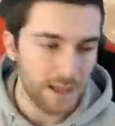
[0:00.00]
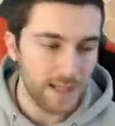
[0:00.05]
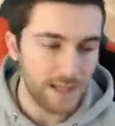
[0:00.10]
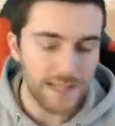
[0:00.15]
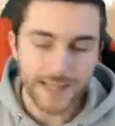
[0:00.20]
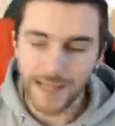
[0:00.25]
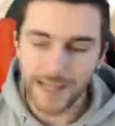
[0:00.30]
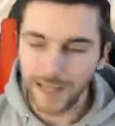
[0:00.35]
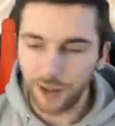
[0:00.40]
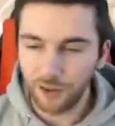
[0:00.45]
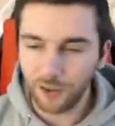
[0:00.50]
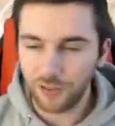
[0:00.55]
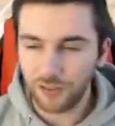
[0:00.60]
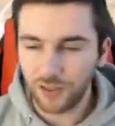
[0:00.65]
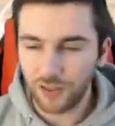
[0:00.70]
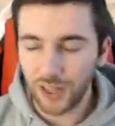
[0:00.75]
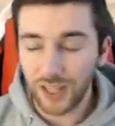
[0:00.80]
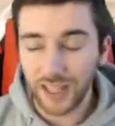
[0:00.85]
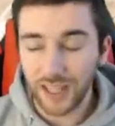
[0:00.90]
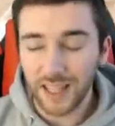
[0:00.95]
T L
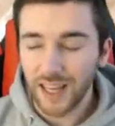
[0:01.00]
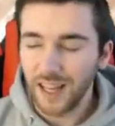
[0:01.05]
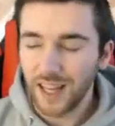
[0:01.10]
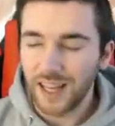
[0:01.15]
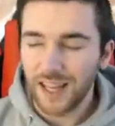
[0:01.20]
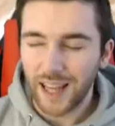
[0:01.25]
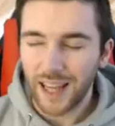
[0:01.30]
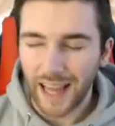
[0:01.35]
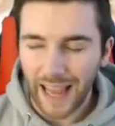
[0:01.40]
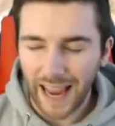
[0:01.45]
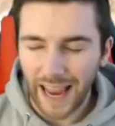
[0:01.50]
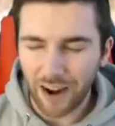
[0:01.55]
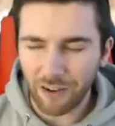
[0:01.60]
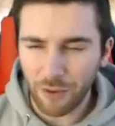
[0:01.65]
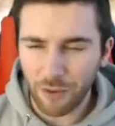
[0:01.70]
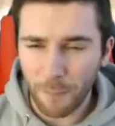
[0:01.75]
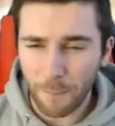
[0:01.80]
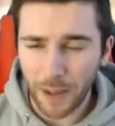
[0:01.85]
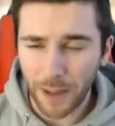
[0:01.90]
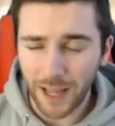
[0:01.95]
C,
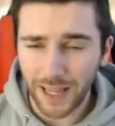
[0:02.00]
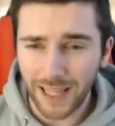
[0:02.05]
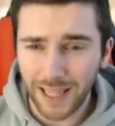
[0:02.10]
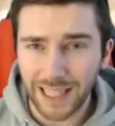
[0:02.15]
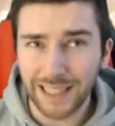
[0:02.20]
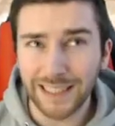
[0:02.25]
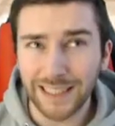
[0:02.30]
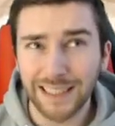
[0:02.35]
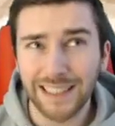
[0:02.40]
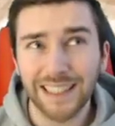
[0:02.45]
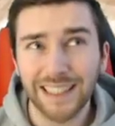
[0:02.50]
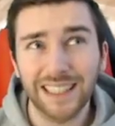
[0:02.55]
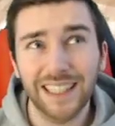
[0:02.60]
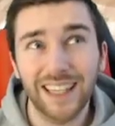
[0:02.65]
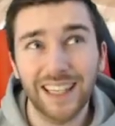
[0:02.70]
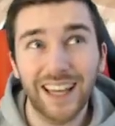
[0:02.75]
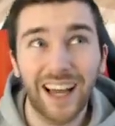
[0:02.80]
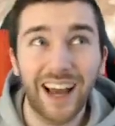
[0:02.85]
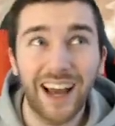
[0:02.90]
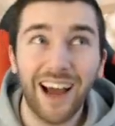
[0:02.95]
Aaron Baines,
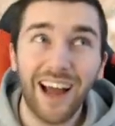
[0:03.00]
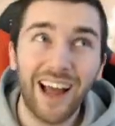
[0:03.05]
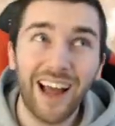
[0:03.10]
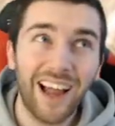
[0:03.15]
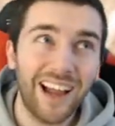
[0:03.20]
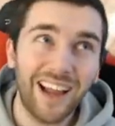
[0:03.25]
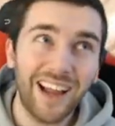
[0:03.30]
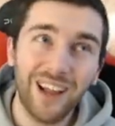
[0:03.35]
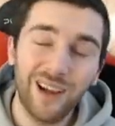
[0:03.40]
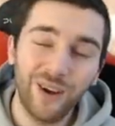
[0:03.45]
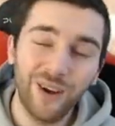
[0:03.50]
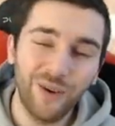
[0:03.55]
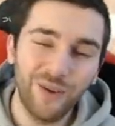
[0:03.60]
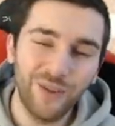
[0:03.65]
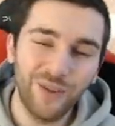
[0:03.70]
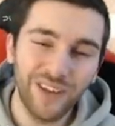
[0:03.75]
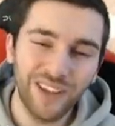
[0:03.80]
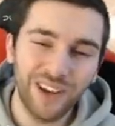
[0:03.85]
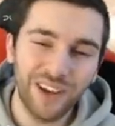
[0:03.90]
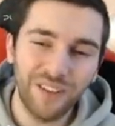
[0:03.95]
ah, who
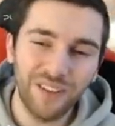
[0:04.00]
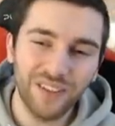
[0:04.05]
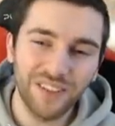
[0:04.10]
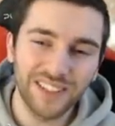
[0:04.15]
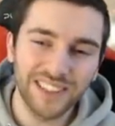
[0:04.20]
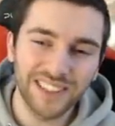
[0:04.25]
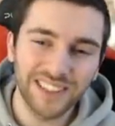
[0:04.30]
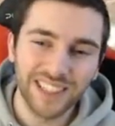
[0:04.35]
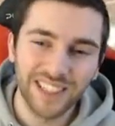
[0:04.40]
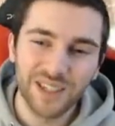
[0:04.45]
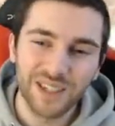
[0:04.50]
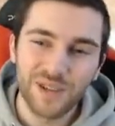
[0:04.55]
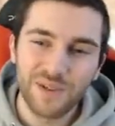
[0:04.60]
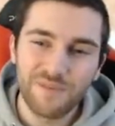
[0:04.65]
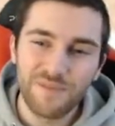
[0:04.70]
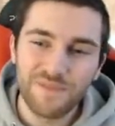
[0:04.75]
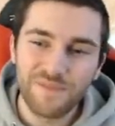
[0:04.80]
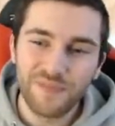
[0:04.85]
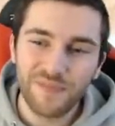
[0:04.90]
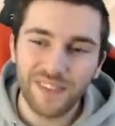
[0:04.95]
are the others?
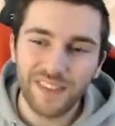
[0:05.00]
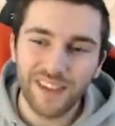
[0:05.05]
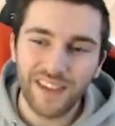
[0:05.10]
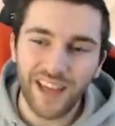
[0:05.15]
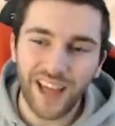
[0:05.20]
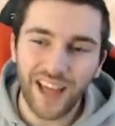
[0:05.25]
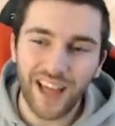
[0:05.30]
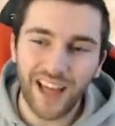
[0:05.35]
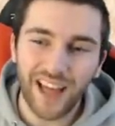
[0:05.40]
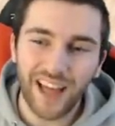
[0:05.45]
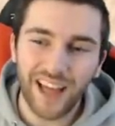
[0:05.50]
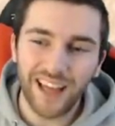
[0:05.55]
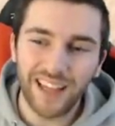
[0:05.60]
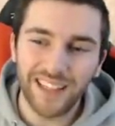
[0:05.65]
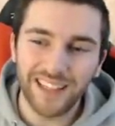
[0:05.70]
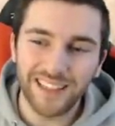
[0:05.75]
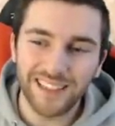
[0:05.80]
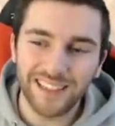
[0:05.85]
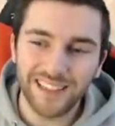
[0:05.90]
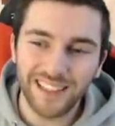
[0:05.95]

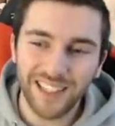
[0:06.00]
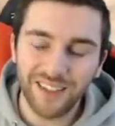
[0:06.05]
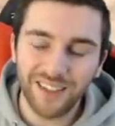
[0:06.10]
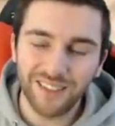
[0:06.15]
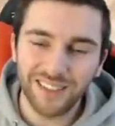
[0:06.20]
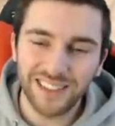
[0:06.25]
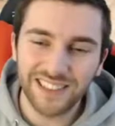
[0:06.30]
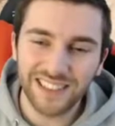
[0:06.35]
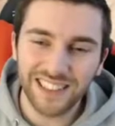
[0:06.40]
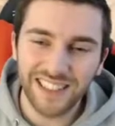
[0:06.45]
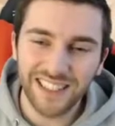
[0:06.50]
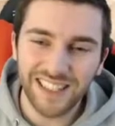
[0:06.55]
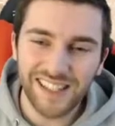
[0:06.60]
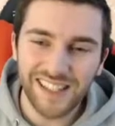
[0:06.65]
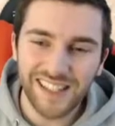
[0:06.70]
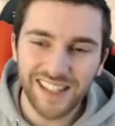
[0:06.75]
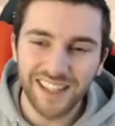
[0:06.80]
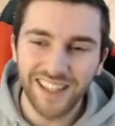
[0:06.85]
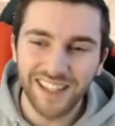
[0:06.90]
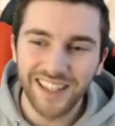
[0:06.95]
Uh, T L
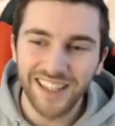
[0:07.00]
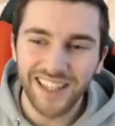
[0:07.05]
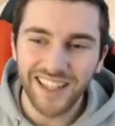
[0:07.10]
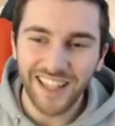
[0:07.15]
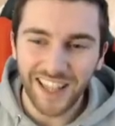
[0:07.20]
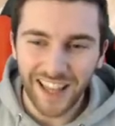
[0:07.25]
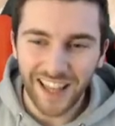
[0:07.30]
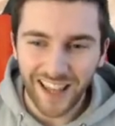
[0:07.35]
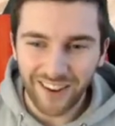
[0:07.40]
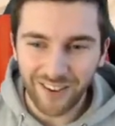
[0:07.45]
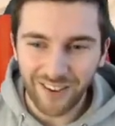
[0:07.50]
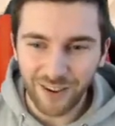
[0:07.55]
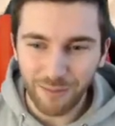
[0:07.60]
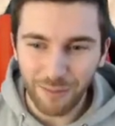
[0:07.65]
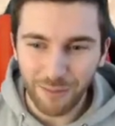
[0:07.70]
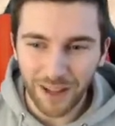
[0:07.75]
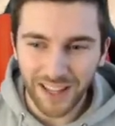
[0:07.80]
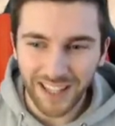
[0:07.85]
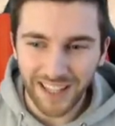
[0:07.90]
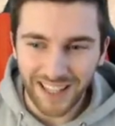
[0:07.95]
C, Aaron
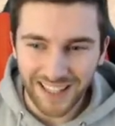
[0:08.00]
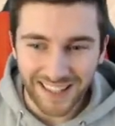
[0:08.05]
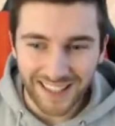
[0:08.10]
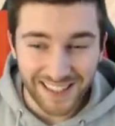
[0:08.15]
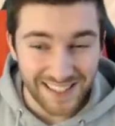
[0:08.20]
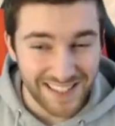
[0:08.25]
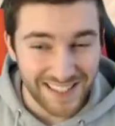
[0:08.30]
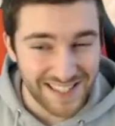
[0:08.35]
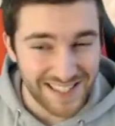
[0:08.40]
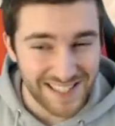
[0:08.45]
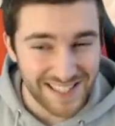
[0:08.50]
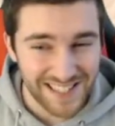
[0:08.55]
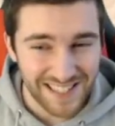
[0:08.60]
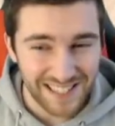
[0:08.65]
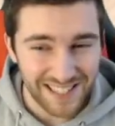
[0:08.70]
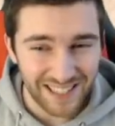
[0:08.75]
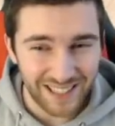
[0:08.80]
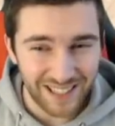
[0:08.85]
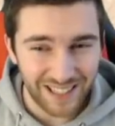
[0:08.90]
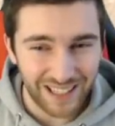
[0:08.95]
Baines,
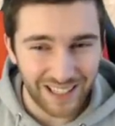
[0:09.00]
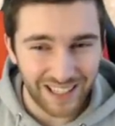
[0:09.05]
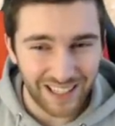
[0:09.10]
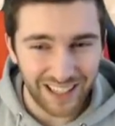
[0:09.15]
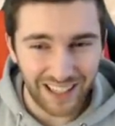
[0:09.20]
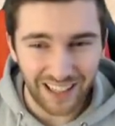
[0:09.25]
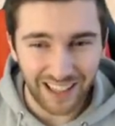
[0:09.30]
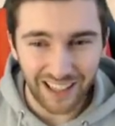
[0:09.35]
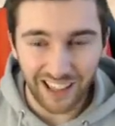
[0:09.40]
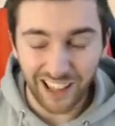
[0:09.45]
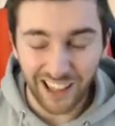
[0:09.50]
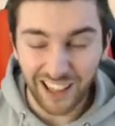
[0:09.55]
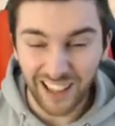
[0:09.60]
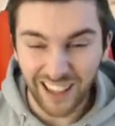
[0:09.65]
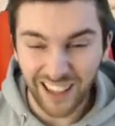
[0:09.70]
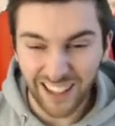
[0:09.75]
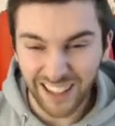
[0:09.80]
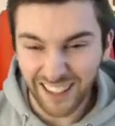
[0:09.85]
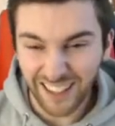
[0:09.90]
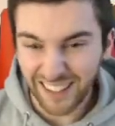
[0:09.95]

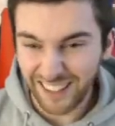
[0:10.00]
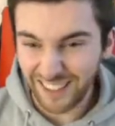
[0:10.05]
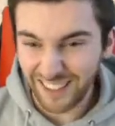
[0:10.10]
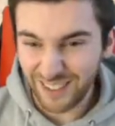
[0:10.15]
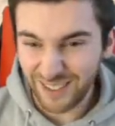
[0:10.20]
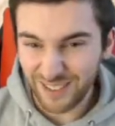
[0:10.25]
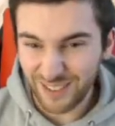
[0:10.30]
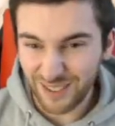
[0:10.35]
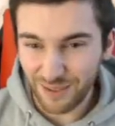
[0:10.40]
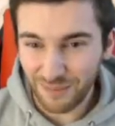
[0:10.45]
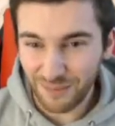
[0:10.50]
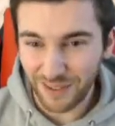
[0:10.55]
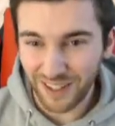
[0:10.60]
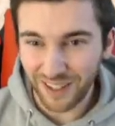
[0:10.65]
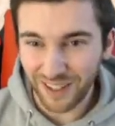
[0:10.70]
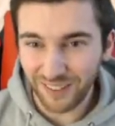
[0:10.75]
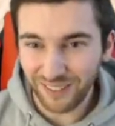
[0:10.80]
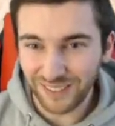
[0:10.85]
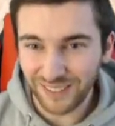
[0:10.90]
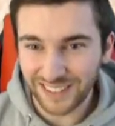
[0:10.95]
ah, there's somebody
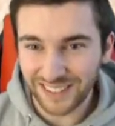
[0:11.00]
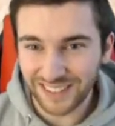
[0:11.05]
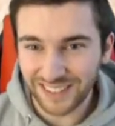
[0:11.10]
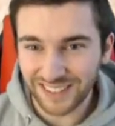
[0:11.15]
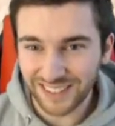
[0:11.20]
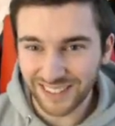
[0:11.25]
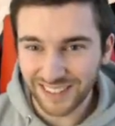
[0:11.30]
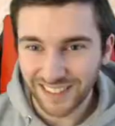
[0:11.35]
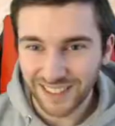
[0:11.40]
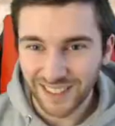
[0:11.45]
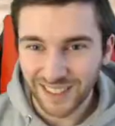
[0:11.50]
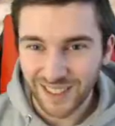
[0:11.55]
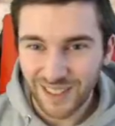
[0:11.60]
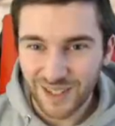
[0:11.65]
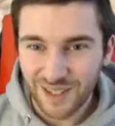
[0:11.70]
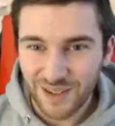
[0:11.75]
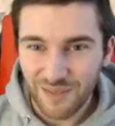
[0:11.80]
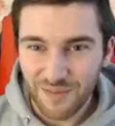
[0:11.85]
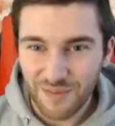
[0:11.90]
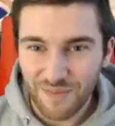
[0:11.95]
else.
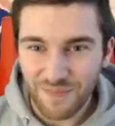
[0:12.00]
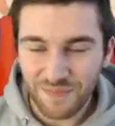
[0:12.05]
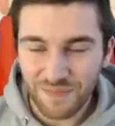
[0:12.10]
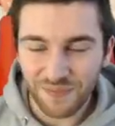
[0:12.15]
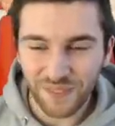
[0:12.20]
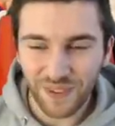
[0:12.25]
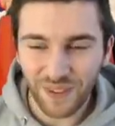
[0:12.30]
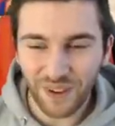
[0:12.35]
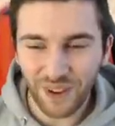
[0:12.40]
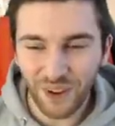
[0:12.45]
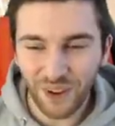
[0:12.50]
Oh,